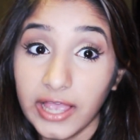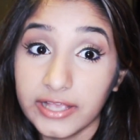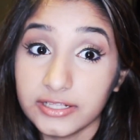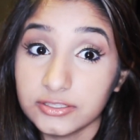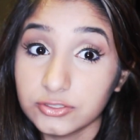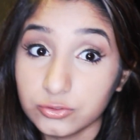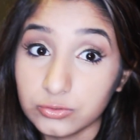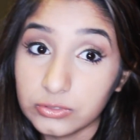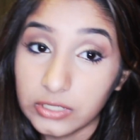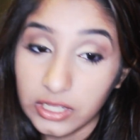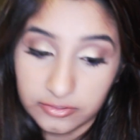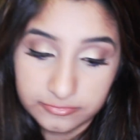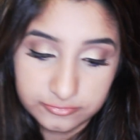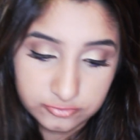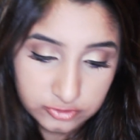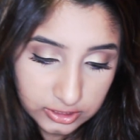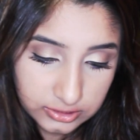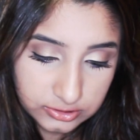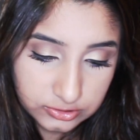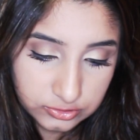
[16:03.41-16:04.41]
I do have
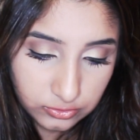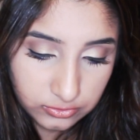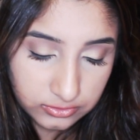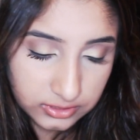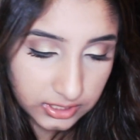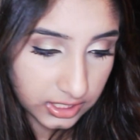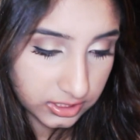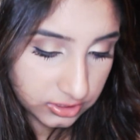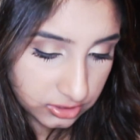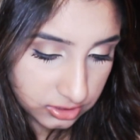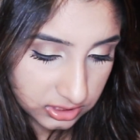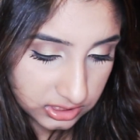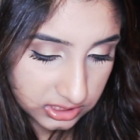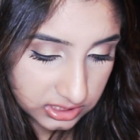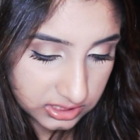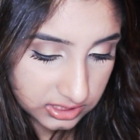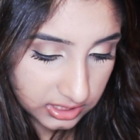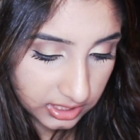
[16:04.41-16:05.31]
Drugstore lashes